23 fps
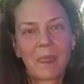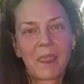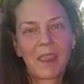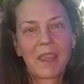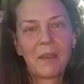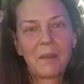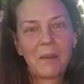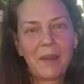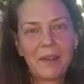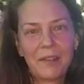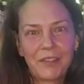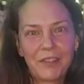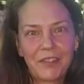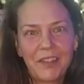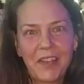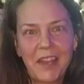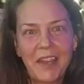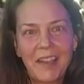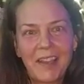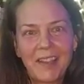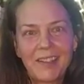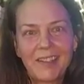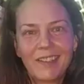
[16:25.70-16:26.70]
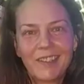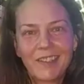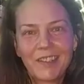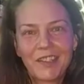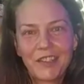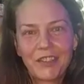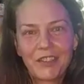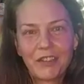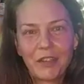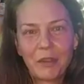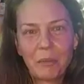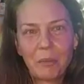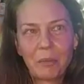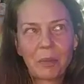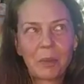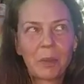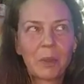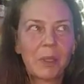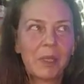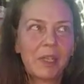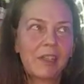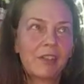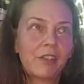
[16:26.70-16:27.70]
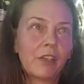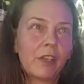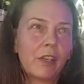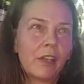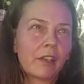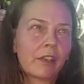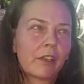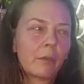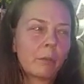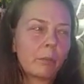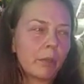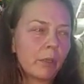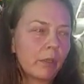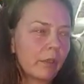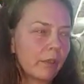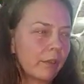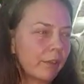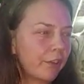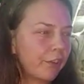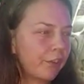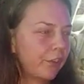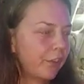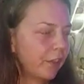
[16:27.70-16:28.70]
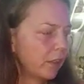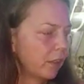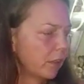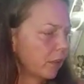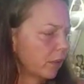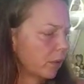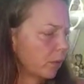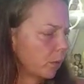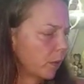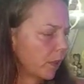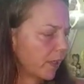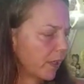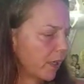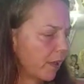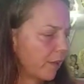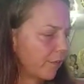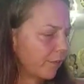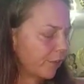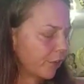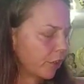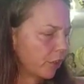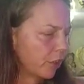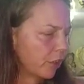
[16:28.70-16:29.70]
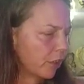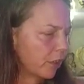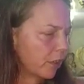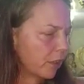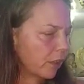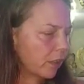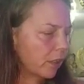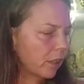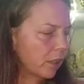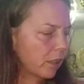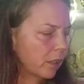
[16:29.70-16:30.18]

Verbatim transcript: Go outside, look at something pretty, talk to birds, deer, whatever.